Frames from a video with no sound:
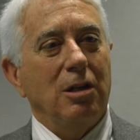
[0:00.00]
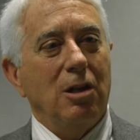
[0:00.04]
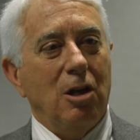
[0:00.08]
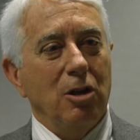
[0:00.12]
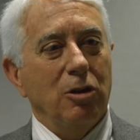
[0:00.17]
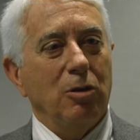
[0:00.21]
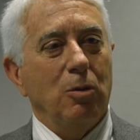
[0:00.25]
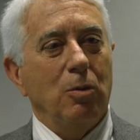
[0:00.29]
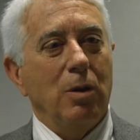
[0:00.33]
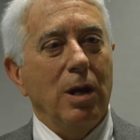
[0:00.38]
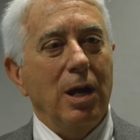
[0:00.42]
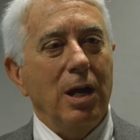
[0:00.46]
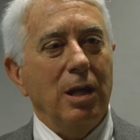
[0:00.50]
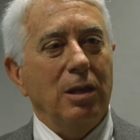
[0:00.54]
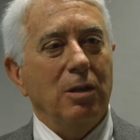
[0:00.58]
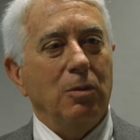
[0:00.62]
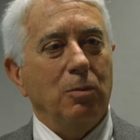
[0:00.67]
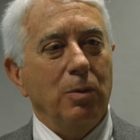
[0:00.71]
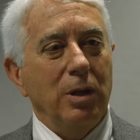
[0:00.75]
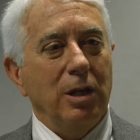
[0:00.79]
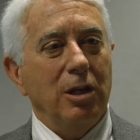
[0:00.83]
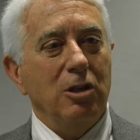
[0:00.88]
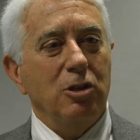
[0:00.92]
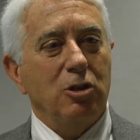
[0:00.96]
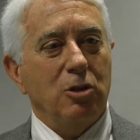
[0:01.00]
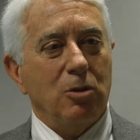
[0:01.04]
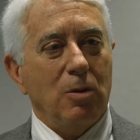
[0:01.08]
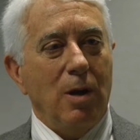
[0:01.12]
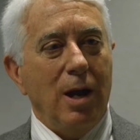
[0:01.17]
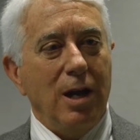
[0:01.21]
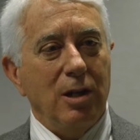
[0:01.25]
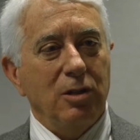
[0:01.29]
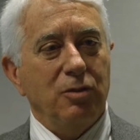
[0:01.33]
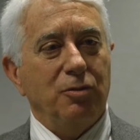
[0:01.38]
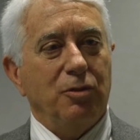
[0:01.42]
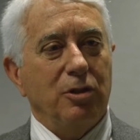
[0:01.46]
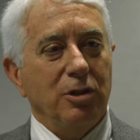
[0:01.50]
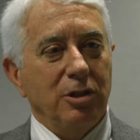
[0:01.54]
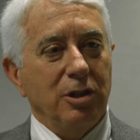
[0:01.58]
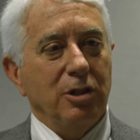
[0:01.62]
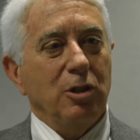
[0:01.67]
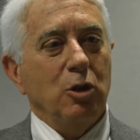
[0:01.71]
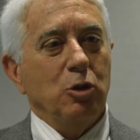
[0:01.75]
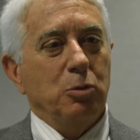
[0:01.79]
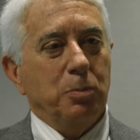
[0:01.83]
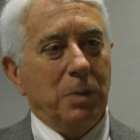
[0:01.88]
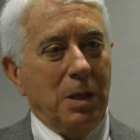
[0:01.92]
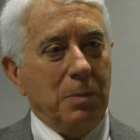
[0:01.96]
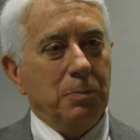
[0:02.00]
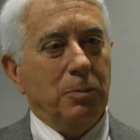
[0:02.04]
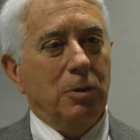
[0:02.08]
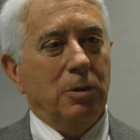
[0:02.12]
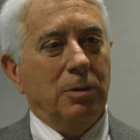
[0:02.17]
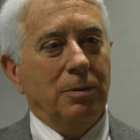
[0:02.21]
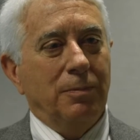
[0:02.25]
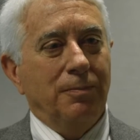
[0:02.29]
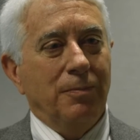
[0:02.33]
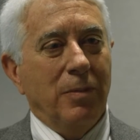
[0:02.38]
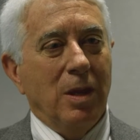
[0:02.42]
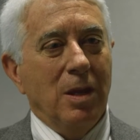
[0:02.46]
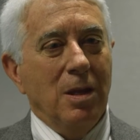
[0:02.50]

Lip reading: along the way that we can transfer to those people.